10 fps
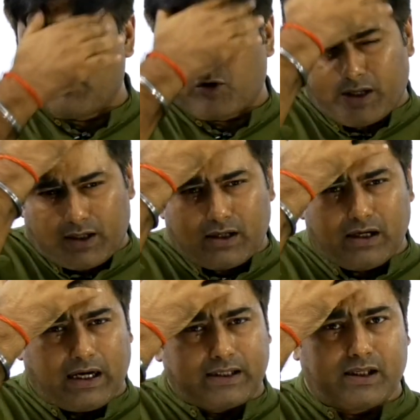body,
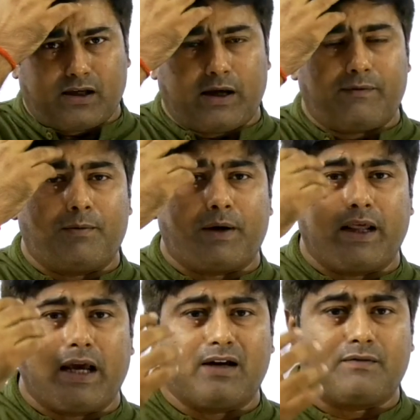I think
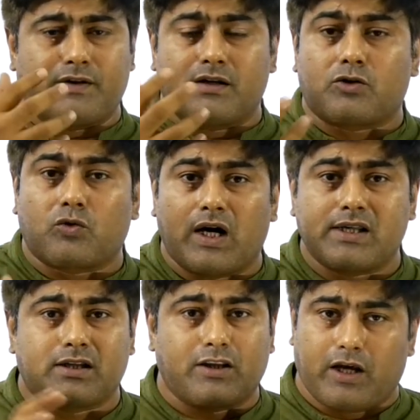everybody have
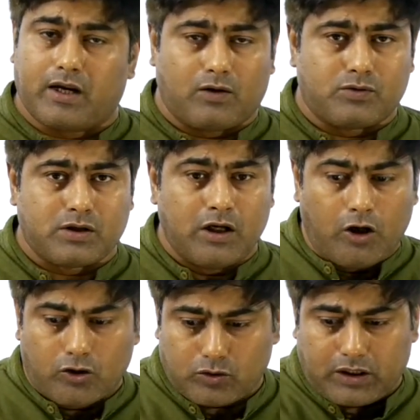toys in their house.
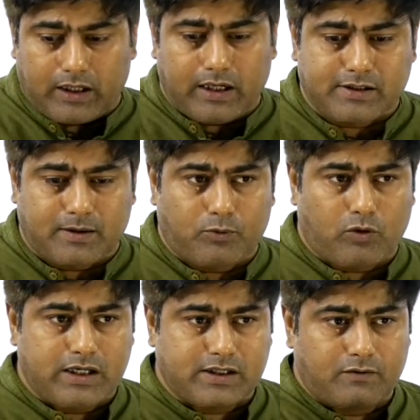So there are some
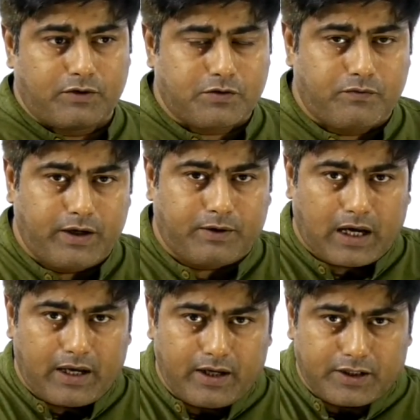toys in which we
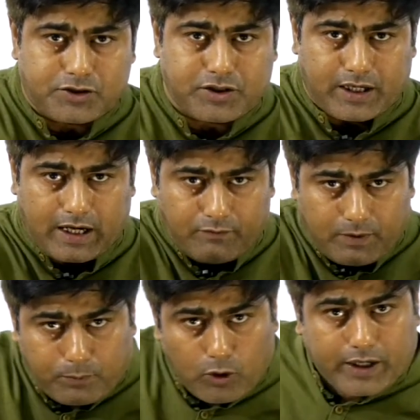tie a string and we pull